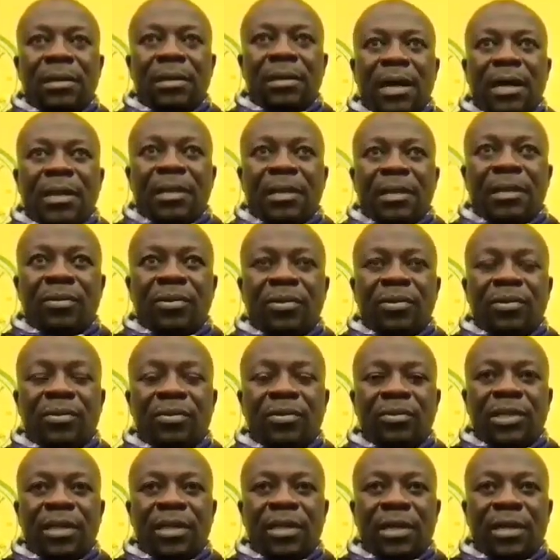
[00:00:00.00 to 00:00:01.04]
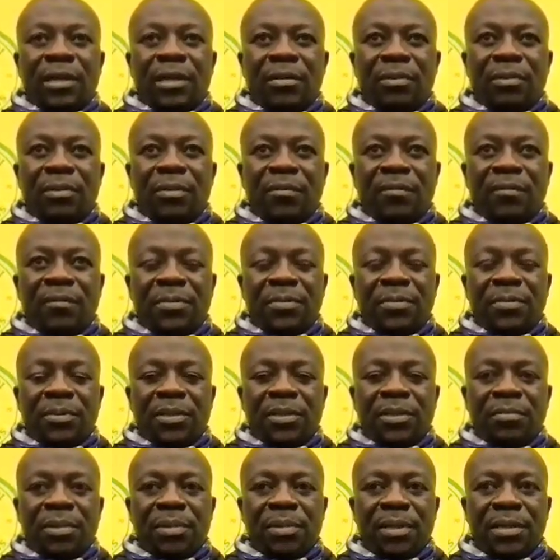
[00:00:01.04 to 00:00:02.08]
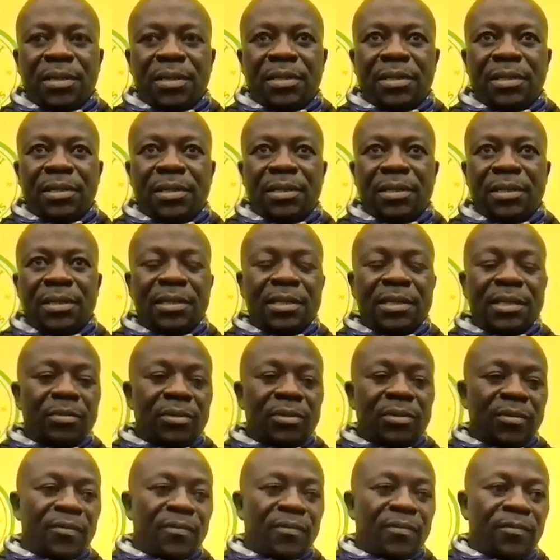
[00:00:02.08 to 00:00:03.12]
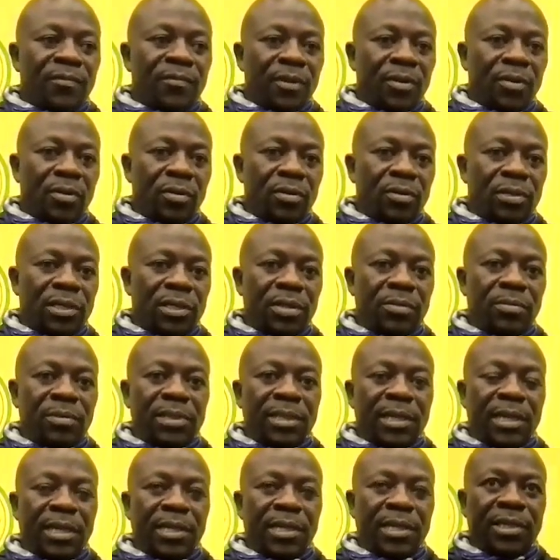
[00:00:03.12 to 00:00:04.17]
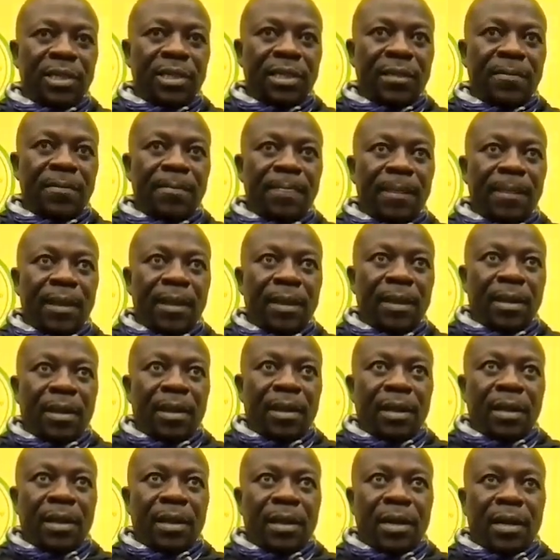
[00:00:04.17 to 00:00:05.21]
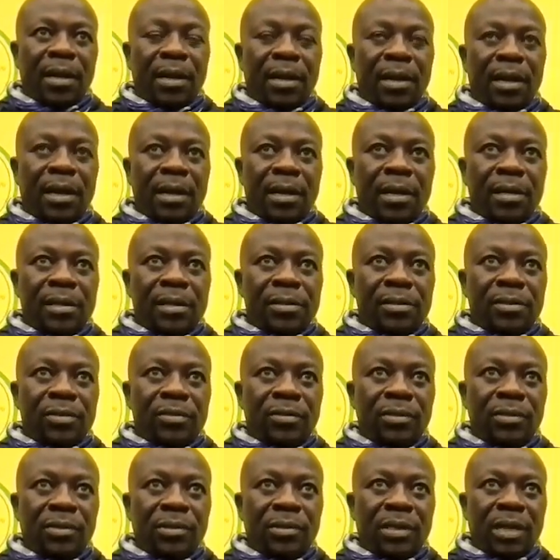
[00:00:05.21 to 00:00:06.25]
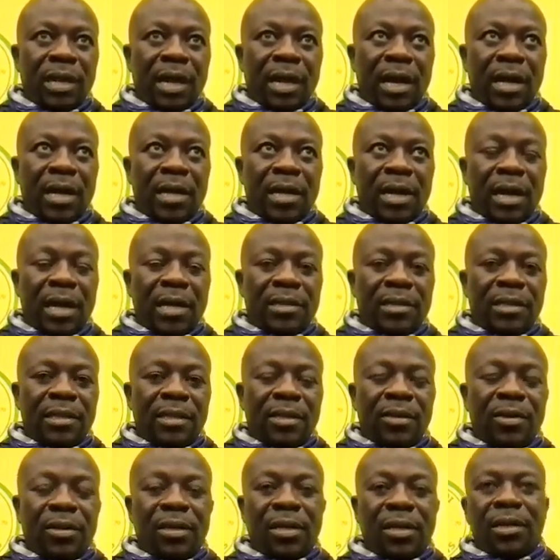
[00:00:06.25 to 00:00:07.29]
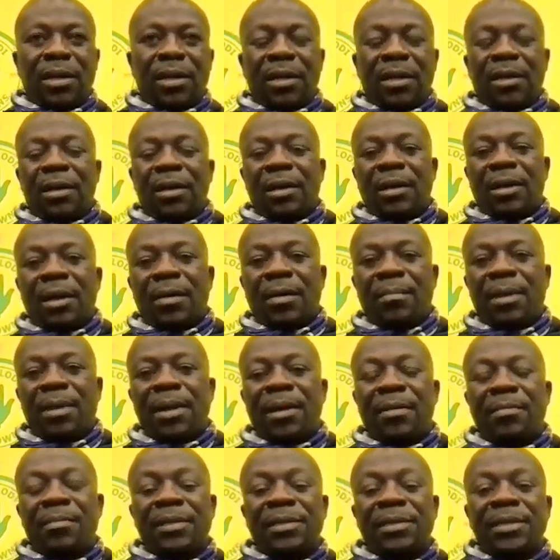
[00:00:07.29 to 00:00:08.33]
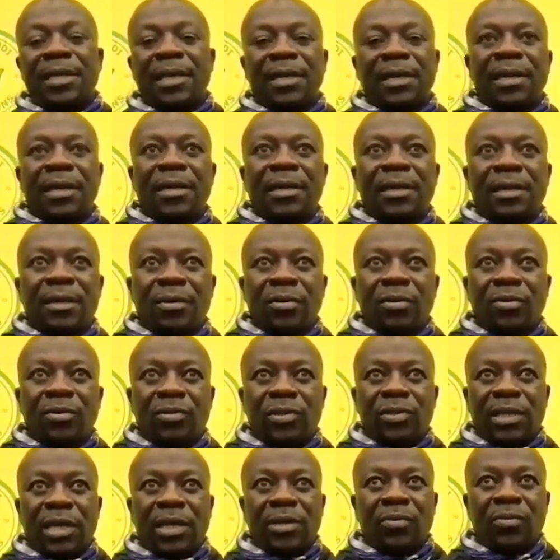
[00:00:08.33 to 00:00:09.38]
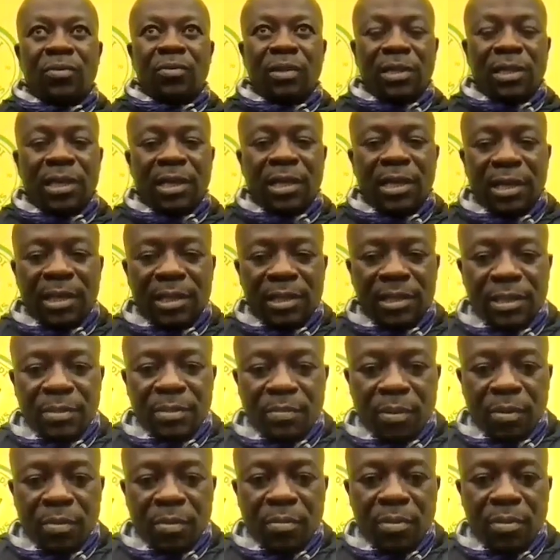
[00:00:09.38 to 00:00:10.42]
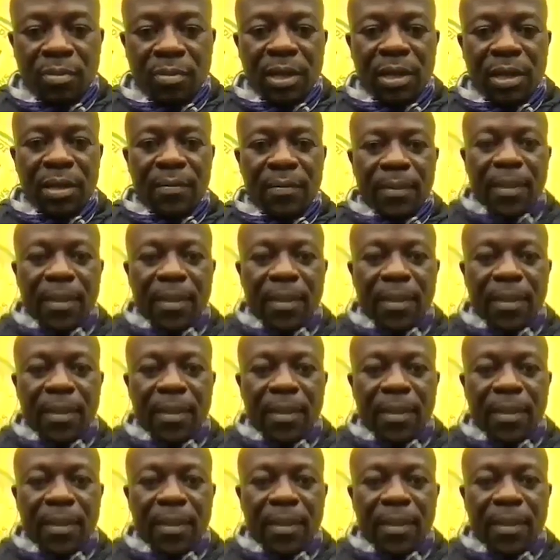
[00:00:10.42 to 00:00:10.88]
I need also to take a little bit of responsibility in terms of team selection. I think I made a mistake, to start with Sipombule.